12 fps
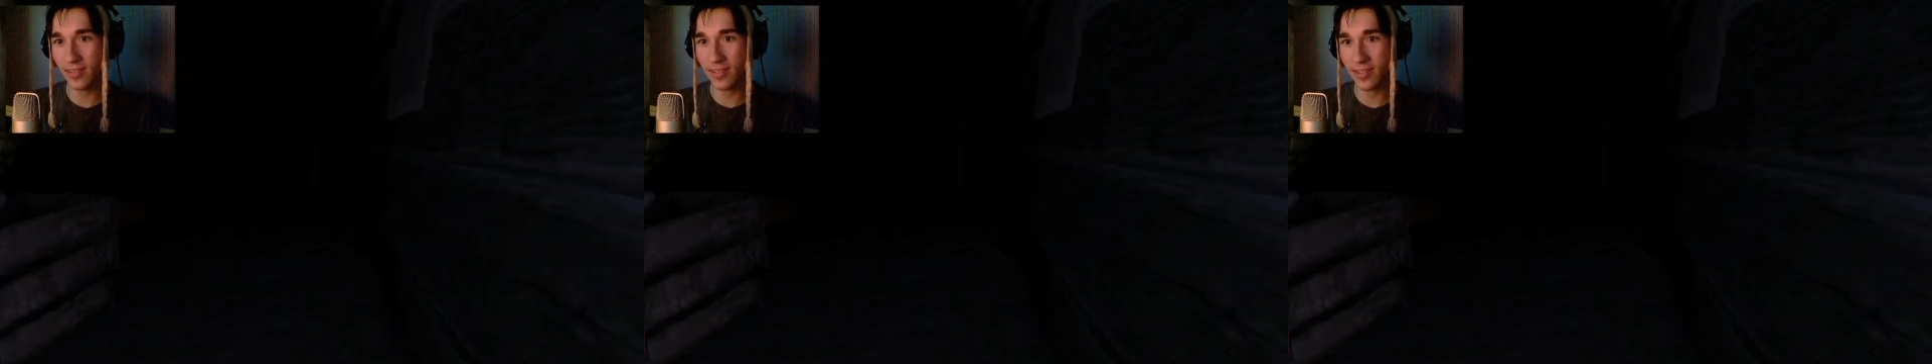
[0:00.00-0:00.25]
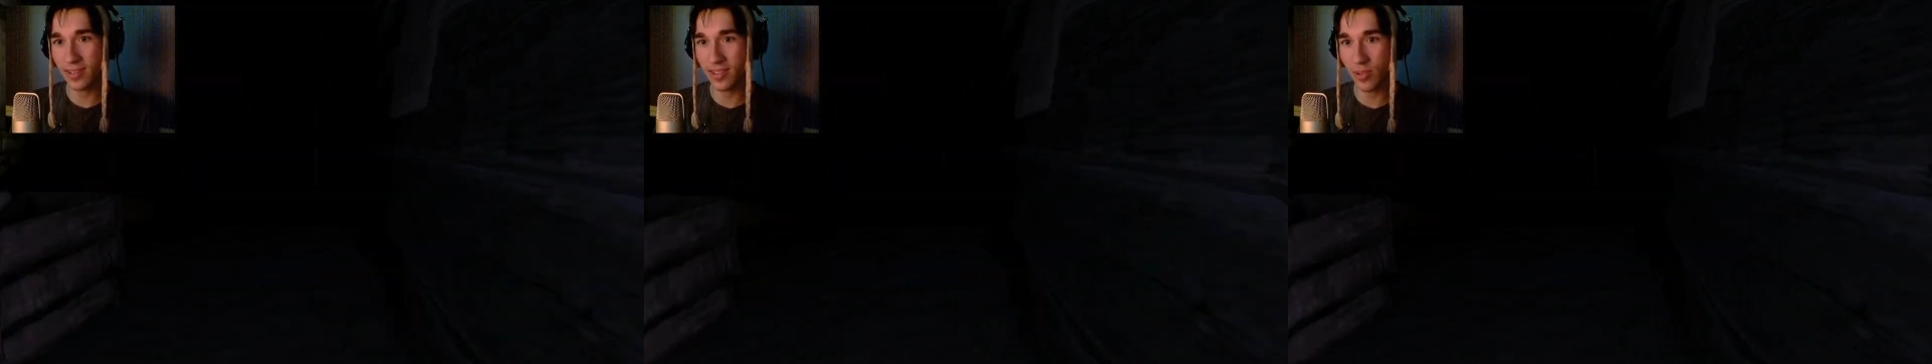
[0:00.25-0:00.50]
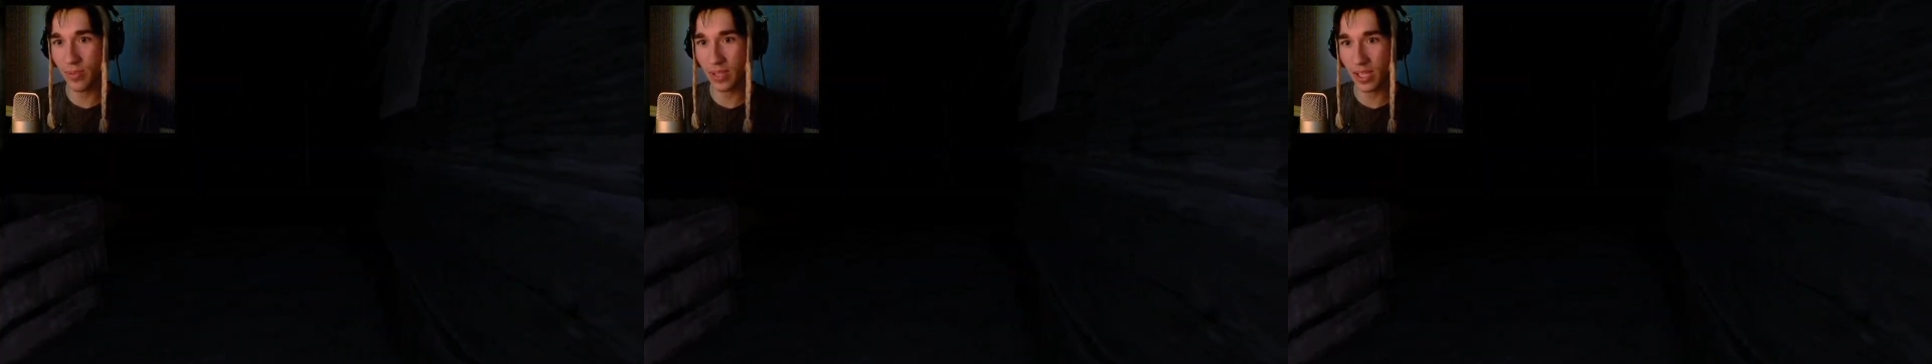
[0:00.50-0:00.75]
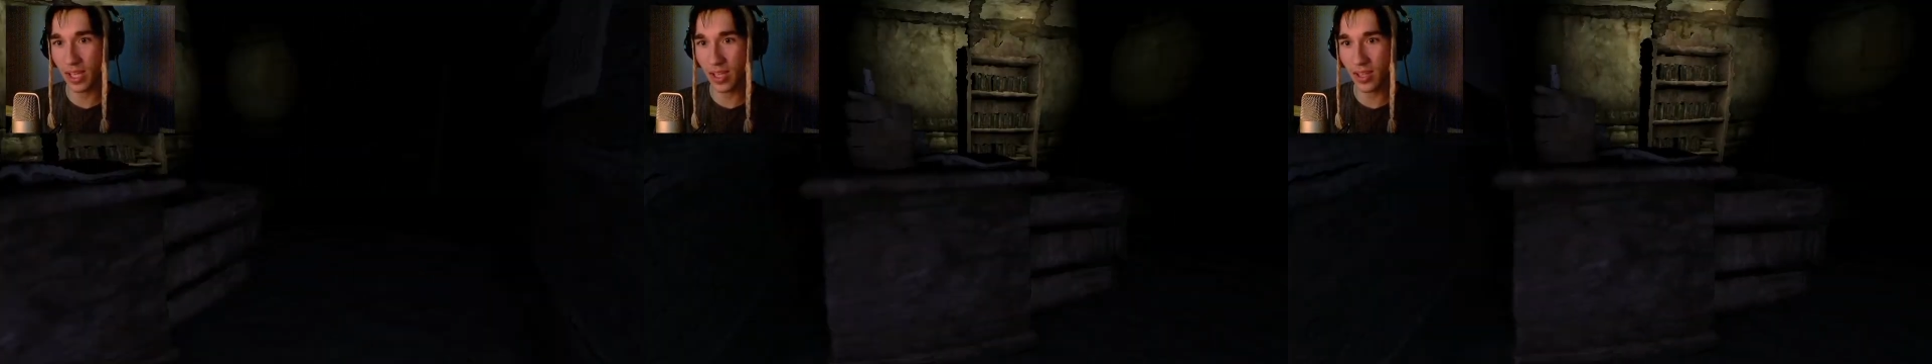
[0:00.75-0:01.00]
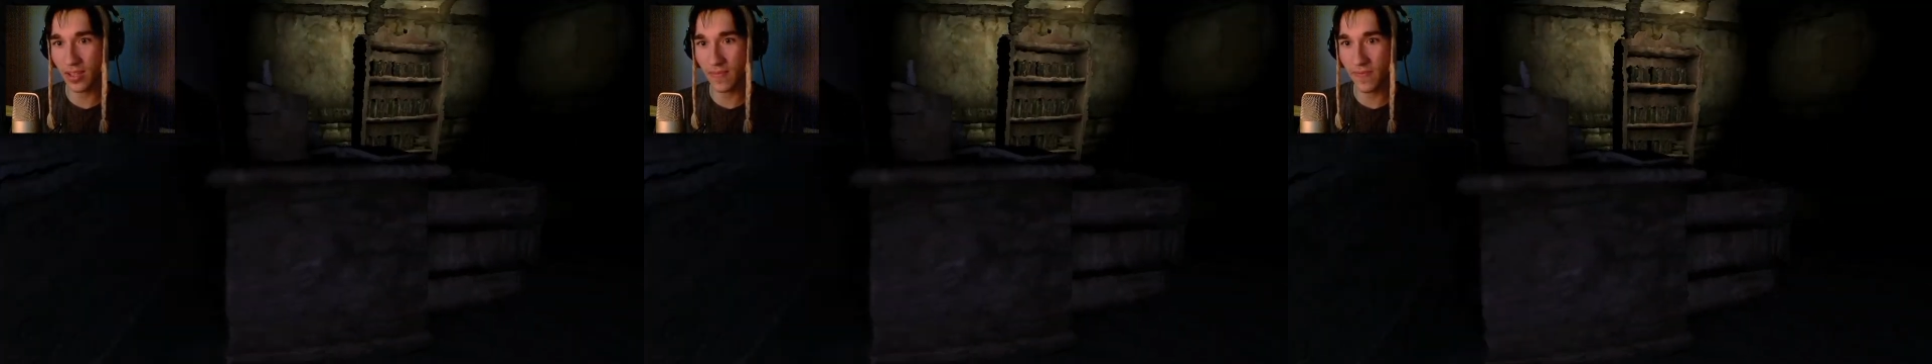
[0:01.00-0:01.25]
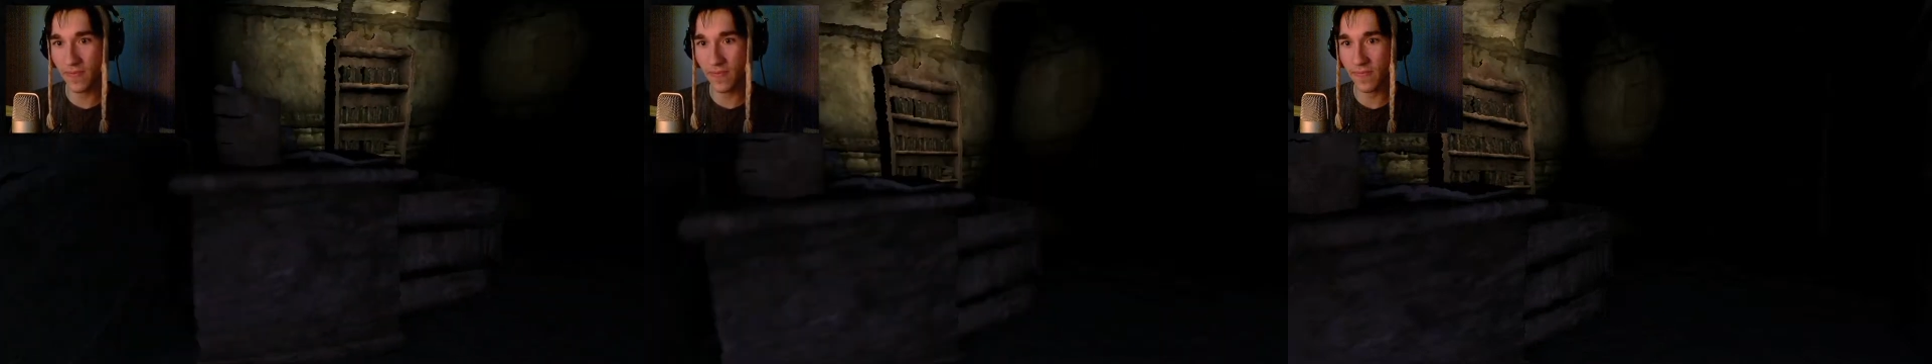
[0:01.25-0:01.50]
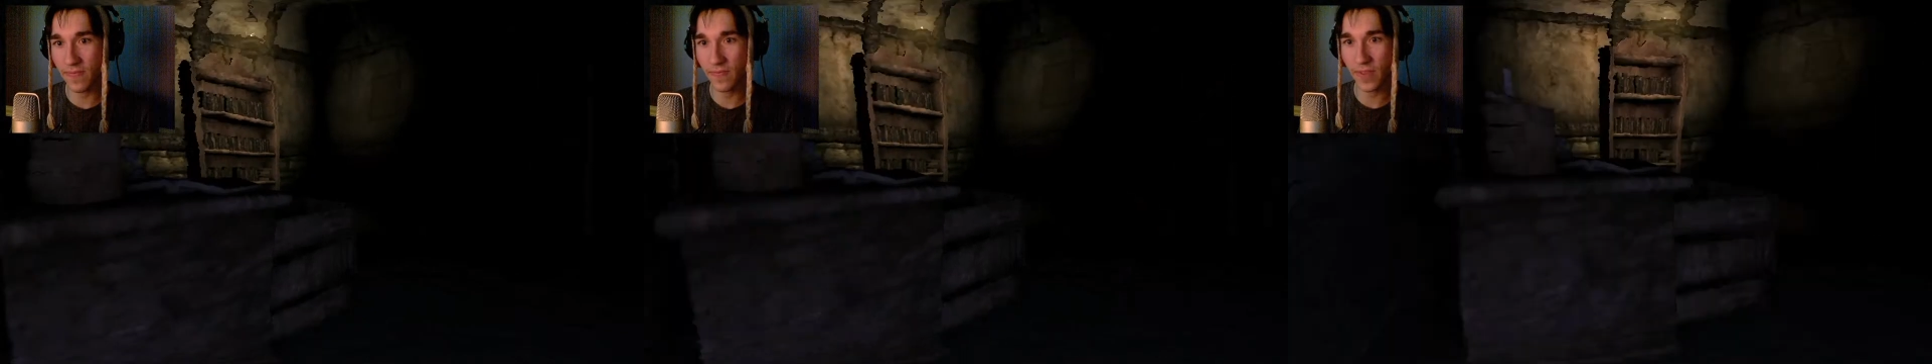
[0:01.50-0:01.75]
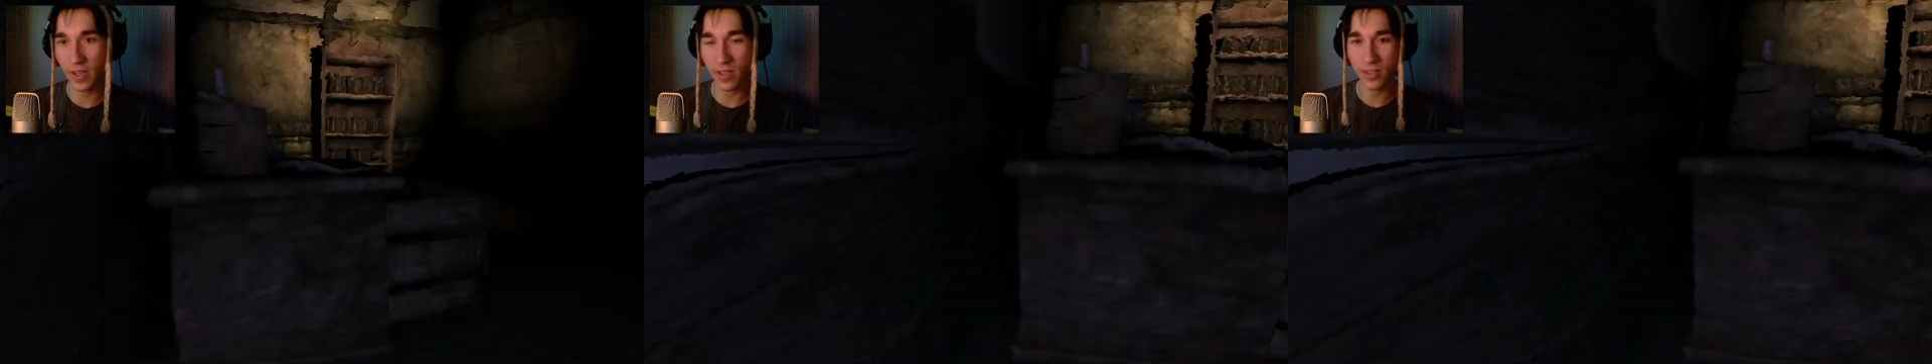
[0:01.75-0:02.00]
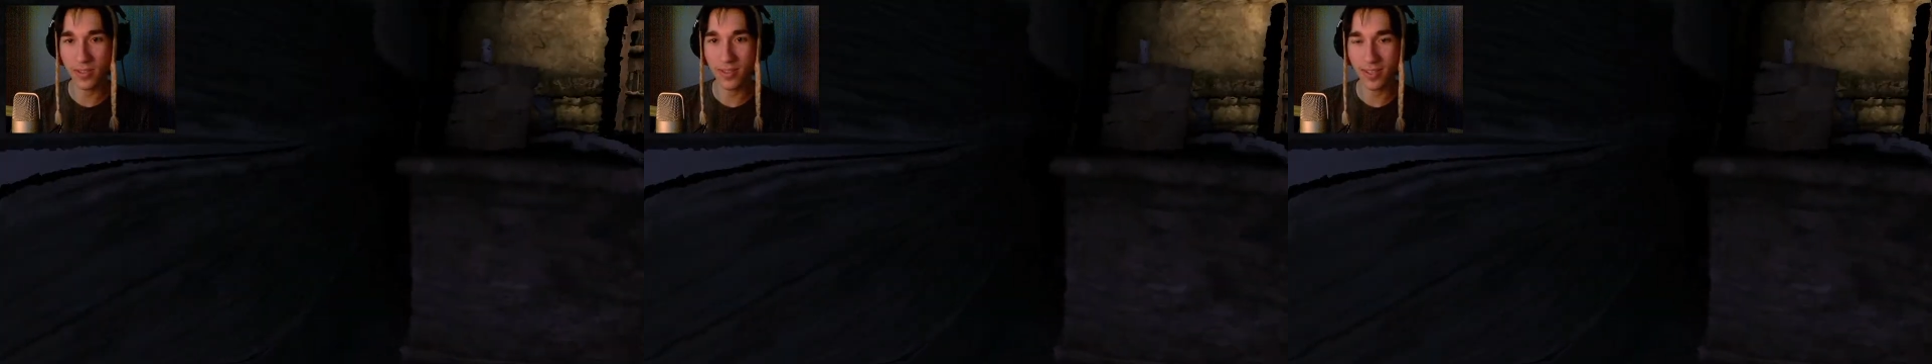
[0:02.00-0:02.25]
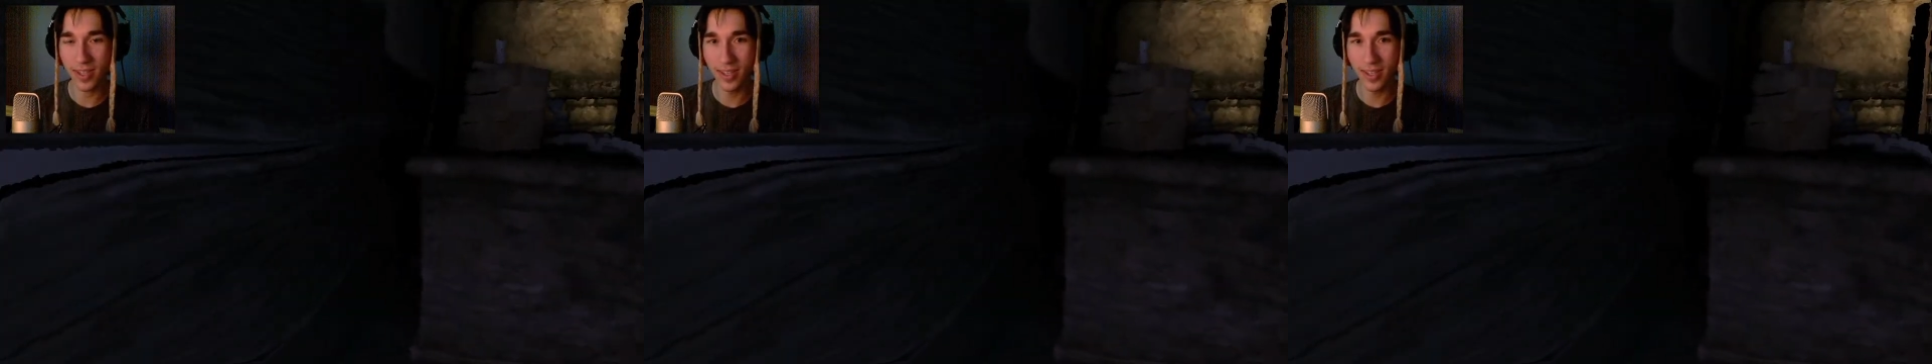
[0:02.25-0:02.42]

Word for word: Stupid fuckers.